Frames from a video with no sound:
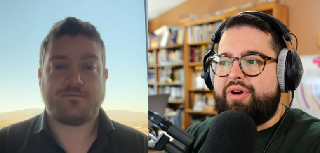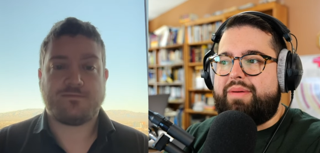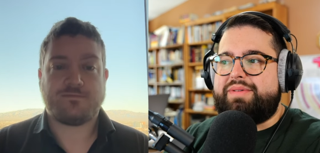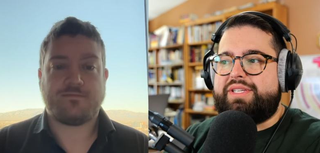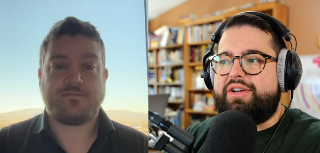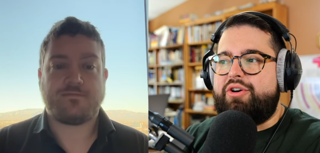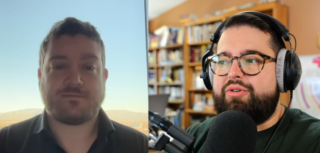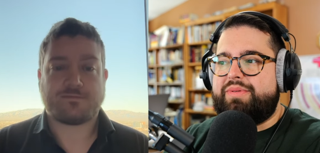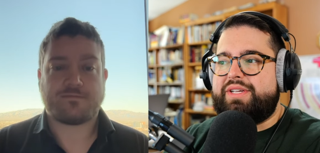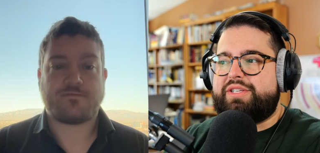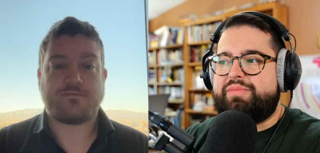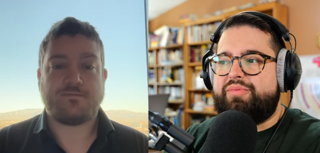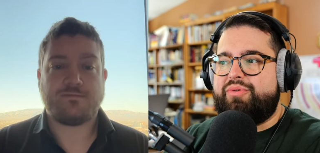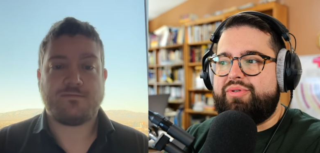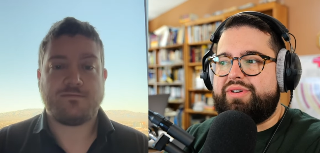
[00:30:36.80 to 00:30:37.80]
Speaker 1: promising
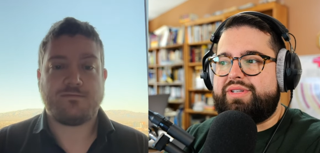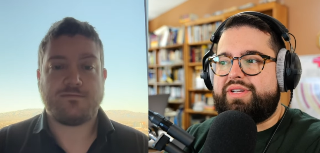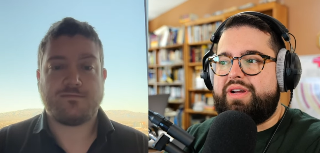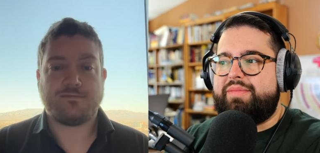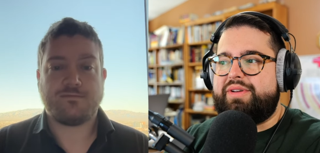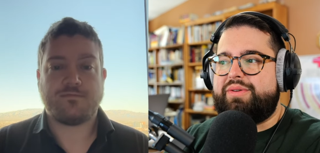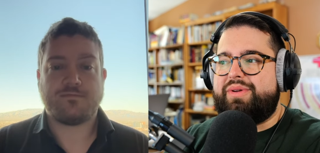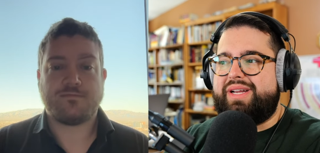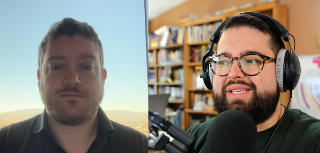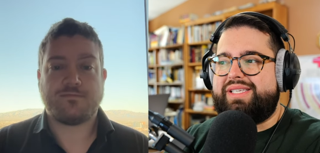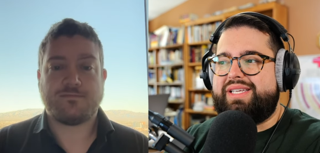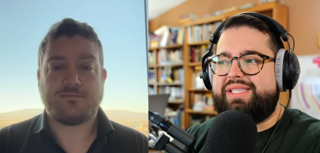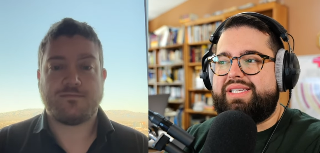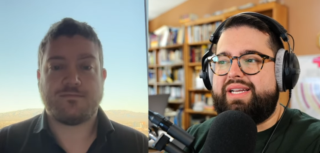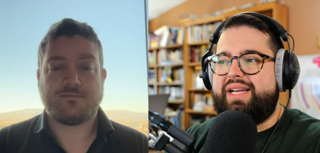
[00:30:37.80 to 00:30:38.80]
HomeKit support coming to an
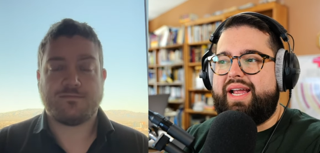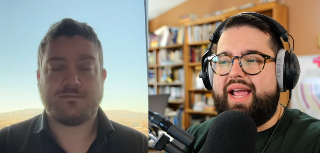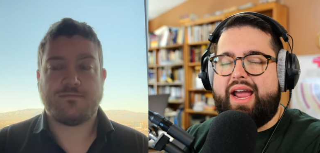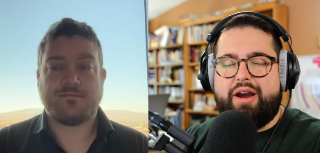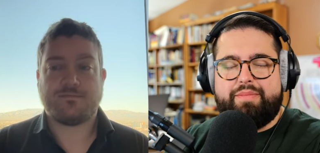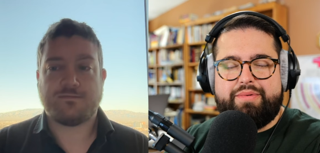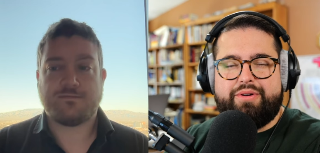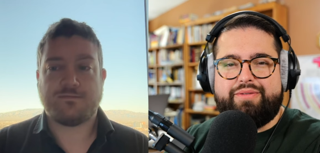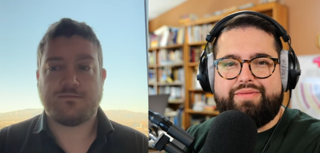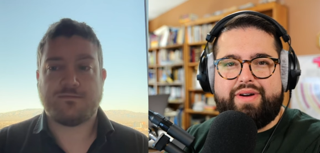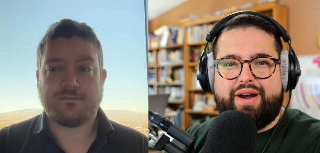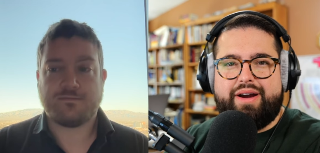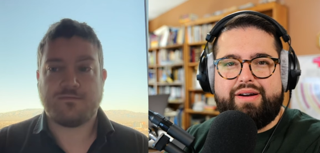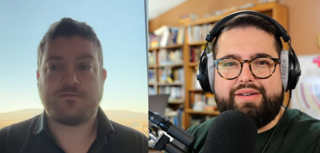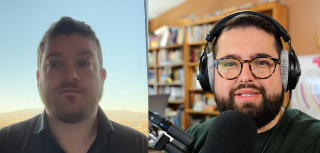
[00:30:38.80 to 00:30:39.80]
existing air
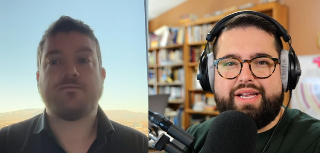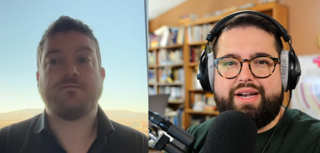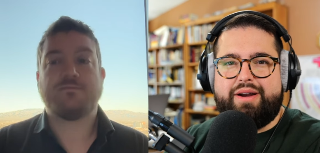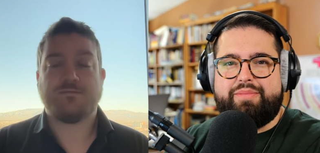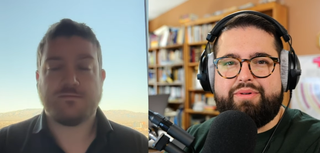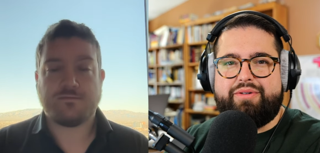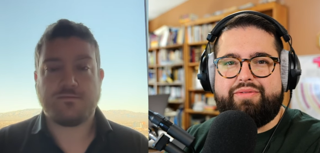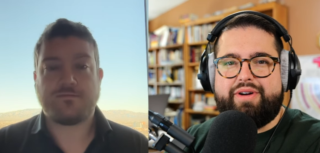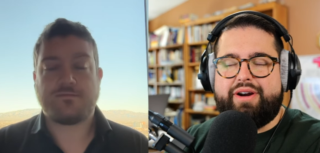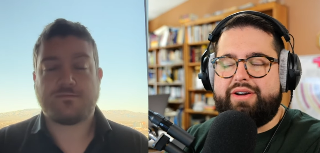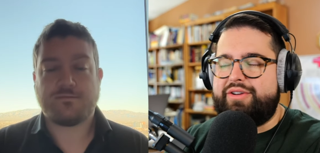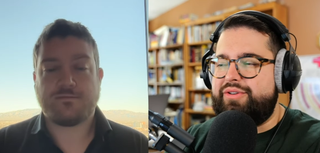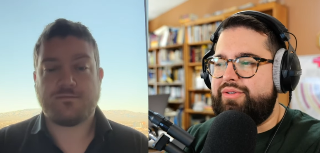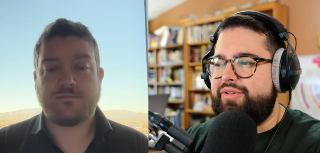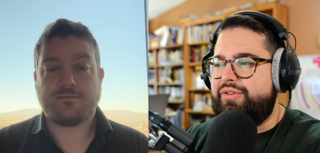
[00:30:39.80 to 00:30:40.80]
purifier. Is that an air
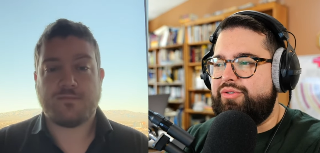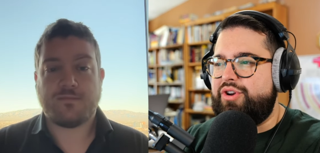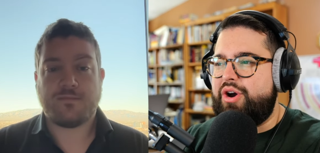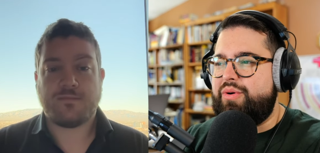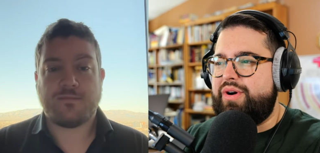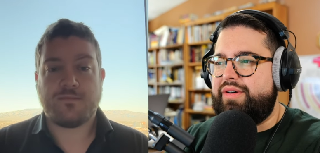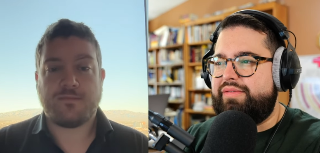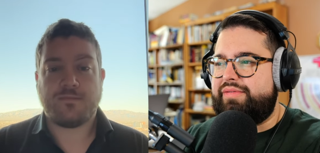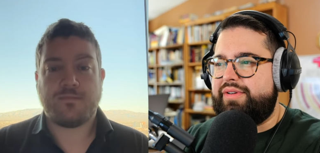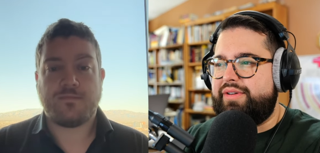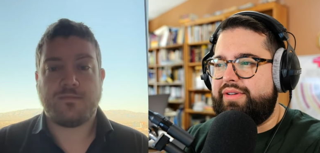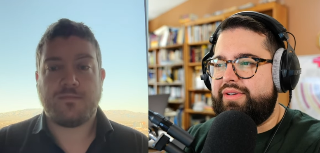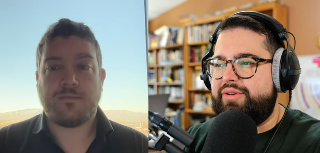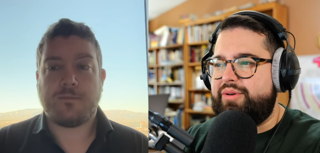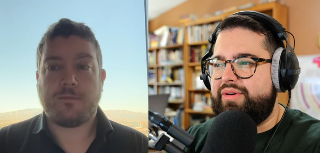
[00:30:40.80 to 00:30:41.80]
purifier you you know of?
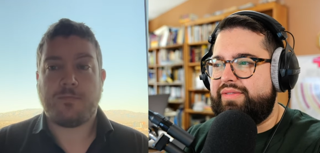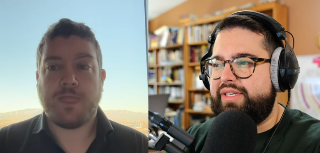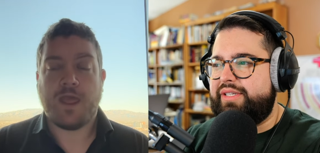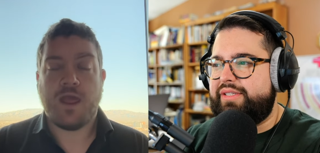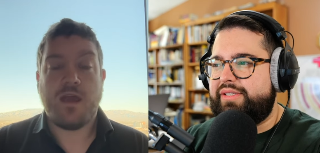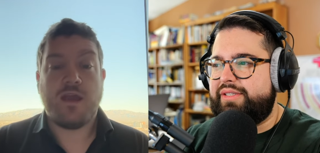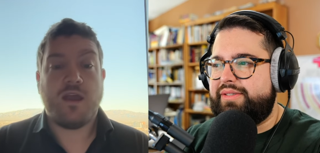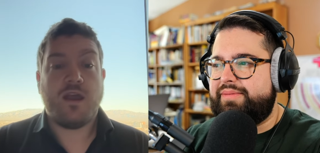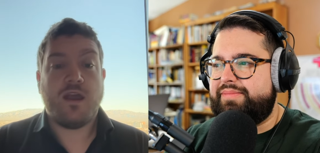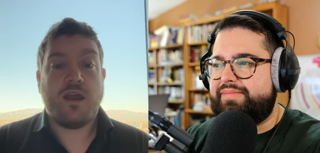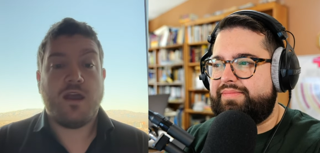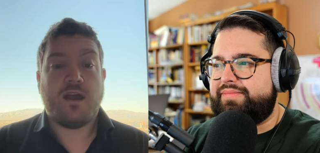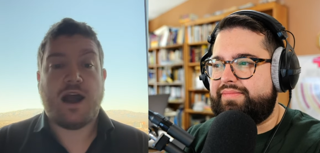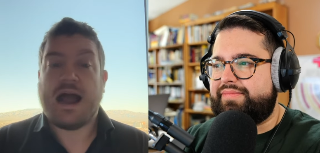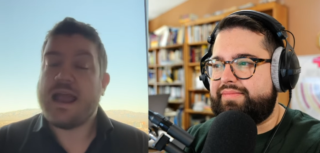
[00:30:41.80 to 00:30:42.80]
You know of this?
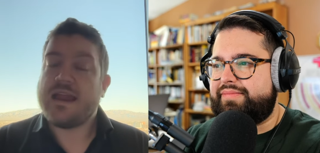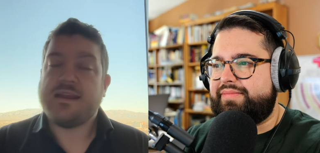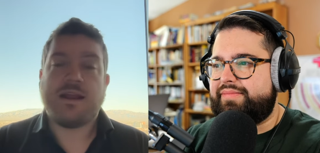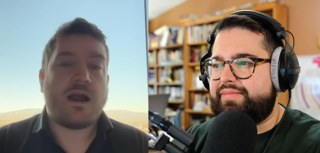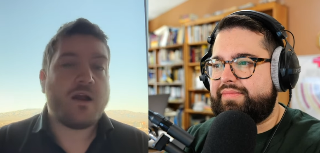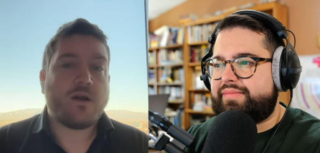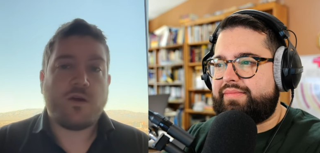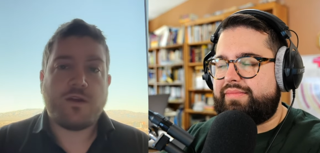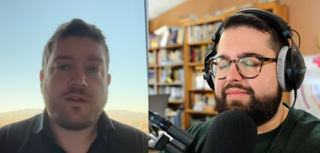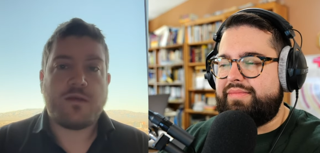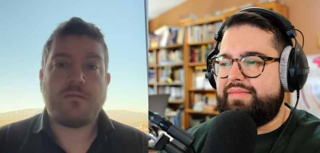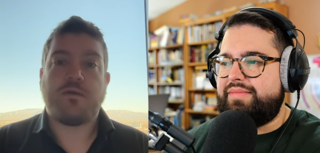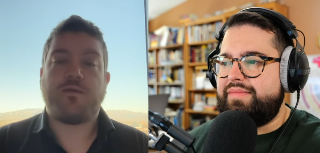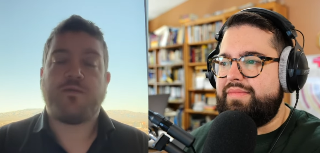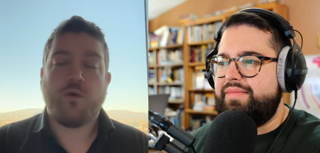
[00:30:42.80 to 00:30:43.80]
Speaker 2: I had not heard of
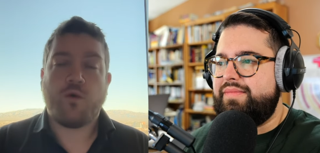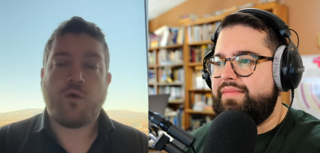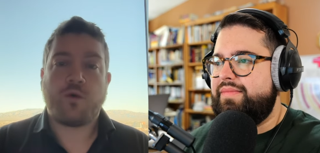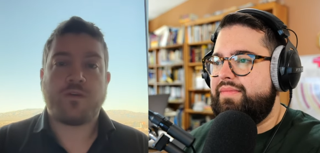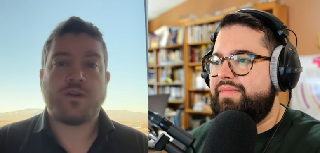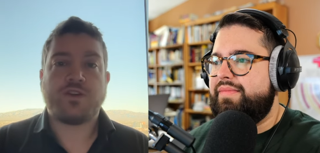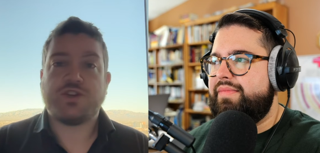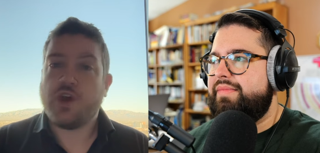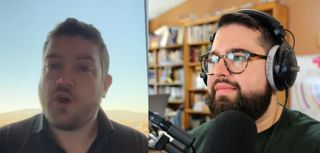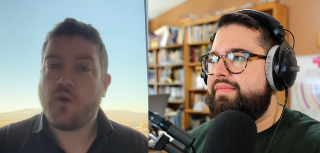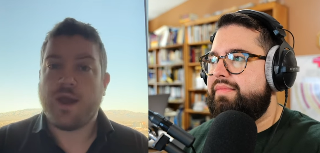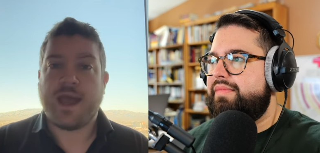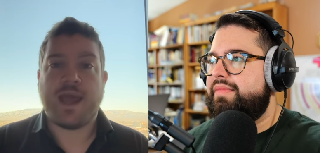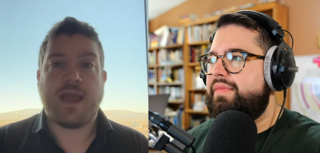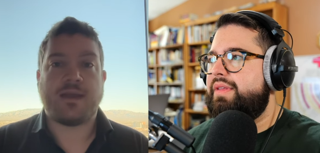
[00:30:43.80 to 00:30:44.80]
them before the
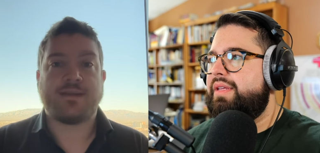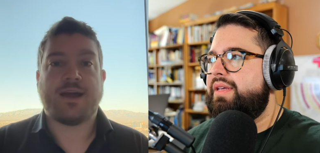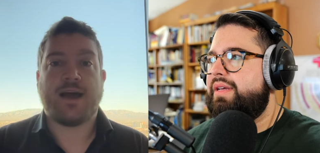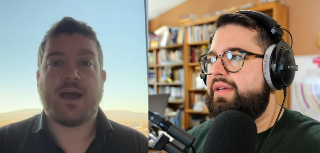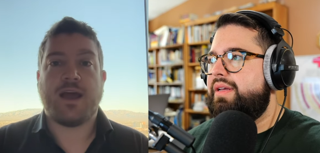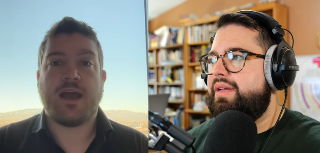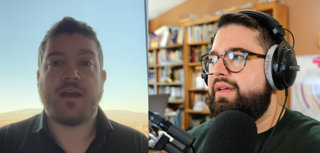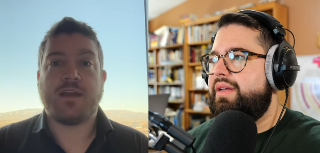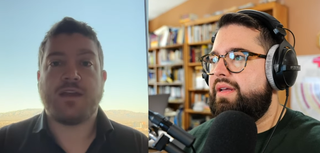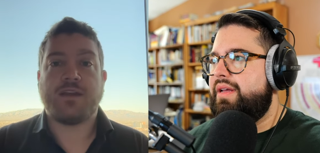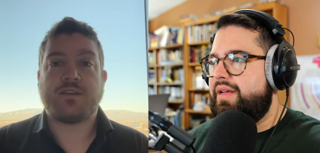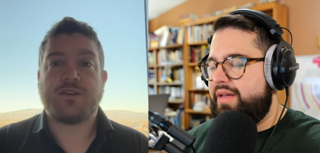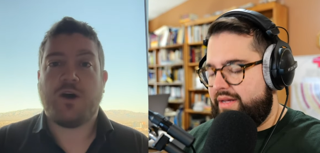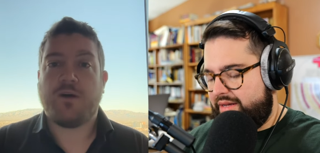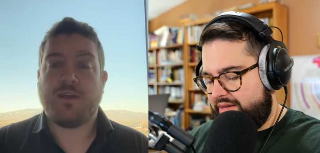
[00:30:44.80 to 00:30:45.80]
show, and I
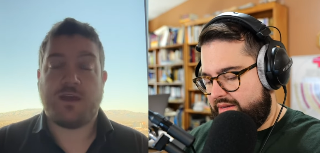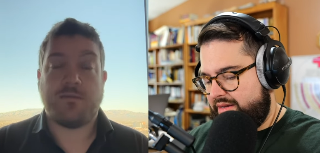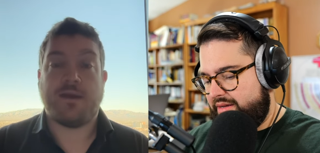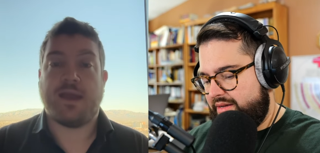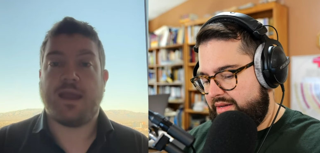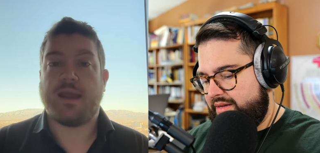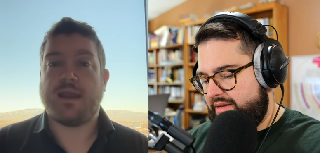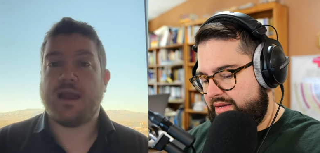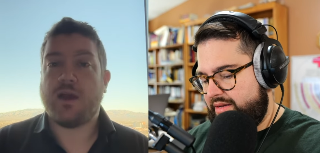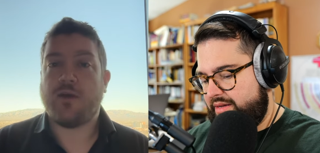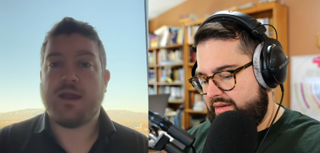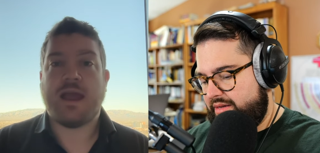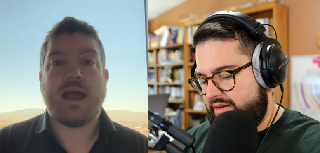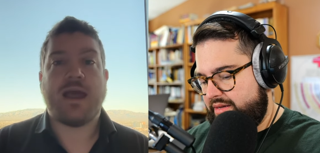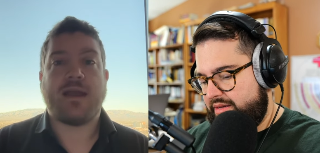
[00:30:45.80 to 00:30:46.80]
saw them hanging
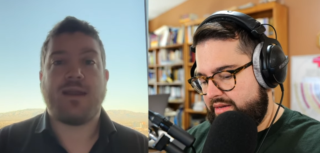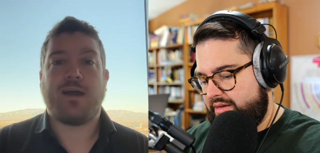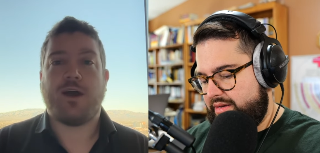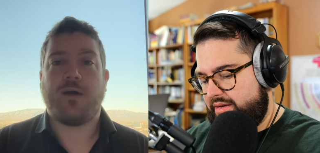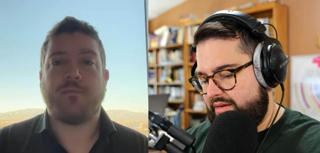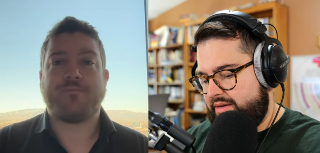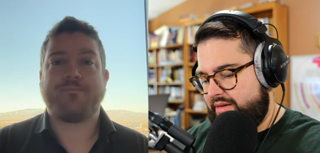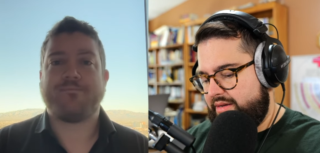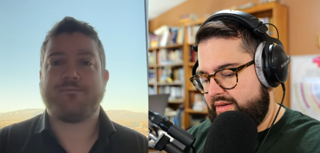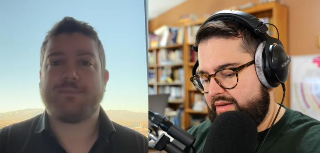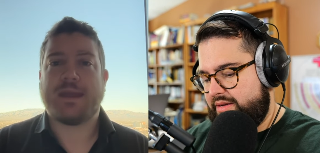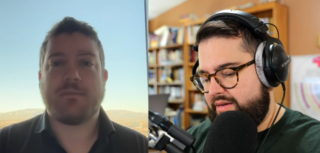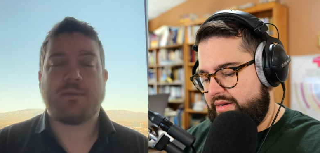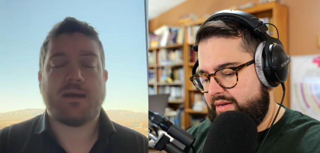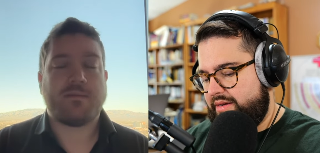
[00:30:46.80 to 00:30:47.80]
out at um,
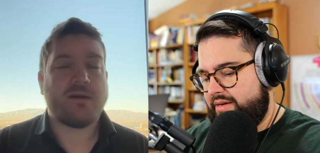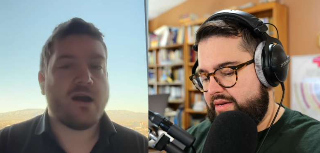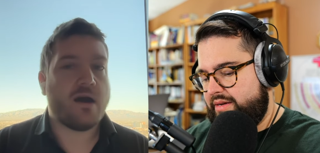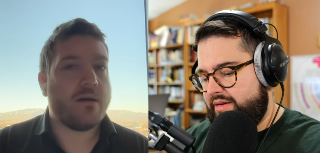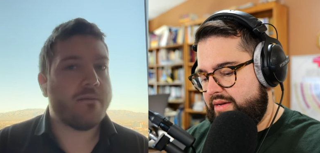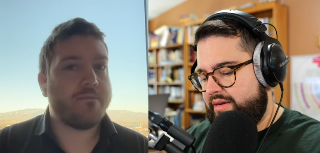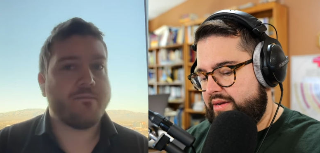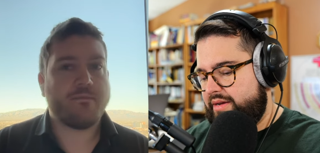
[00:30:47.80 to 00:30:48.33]
like Pepcom,